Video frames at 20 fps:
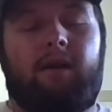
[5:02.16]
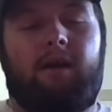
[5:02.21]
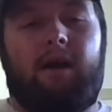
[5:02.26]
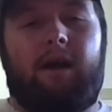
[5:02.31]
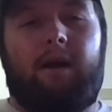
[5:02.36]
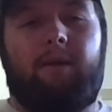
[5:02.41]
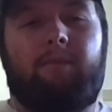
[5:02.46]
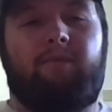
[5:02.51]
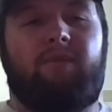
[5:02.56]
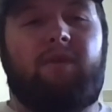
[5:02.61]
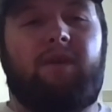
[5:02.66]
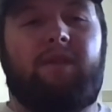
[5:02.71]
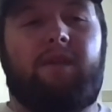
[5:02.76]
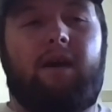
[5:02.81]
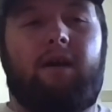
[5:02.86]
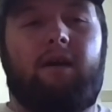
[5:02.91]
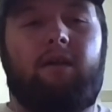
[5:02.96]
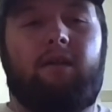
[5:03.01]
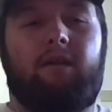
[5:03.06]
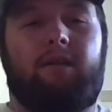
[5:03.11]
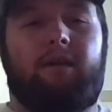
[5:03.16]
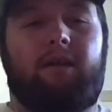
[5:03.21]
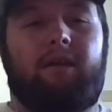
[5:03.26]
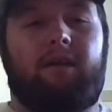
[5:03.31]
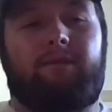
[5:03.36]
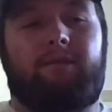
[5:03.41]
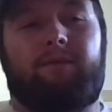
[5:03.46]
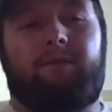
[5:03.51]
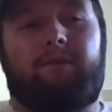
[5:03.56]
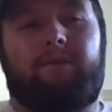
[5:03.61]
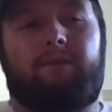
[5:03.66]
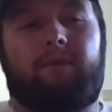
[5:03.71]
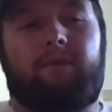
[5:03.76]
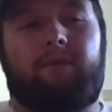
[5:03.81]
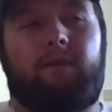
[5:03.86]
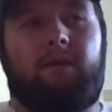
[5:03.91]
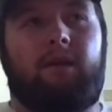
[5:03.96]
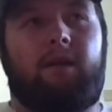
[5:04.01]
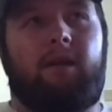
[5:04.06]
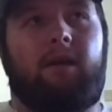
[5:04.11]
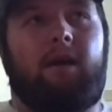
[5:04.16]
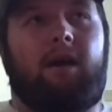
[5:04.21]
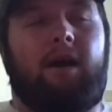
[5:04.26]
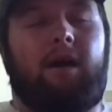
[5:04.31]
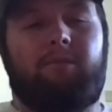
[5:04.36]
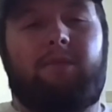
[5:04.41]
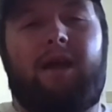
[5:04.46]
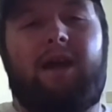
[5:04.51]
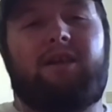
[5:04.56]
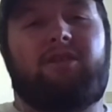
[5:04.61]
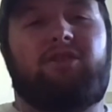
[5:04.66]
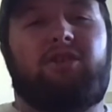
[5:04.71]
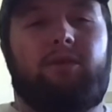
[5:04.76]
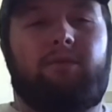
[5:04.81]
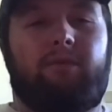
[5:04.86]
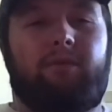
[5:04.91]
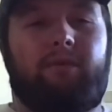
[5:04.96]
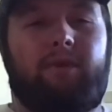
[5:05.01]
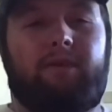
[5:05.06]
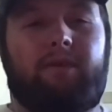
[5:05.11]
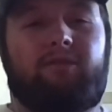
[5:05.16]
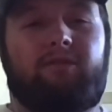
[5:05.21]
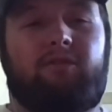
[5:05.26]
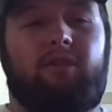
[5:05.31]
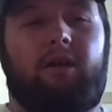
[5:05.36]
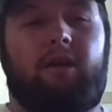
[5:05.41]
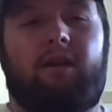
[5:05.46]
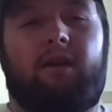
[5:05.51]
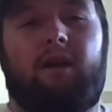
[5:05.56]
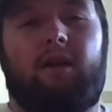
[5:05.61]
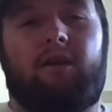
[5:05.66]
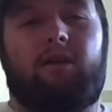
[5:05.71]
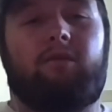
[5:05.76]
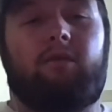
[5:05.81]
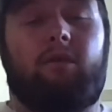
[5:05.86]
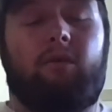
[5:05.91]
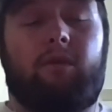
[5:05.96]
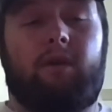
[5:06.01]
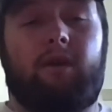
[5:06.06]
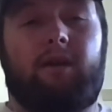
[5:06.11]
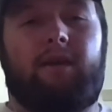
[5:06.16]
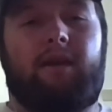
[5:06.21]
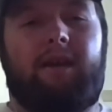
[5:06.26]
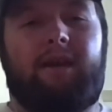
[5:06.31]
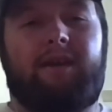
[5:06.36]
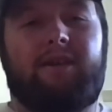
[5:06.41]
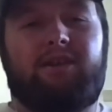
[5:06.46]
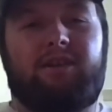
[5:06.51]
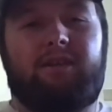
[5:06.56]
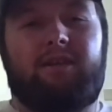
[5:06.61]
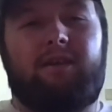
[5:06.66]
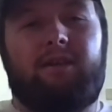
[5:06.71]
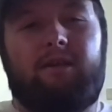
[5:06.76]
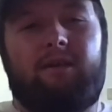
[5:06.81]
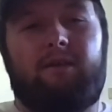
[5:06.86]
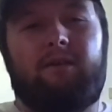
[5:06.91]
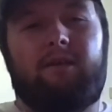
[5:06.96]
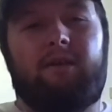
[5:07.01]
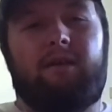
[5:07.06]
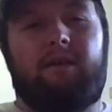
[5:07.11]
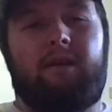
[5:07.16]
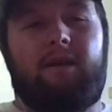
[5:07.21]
Okay. Um, feed the elk, and if um, last year when we started our Corona cation, you know,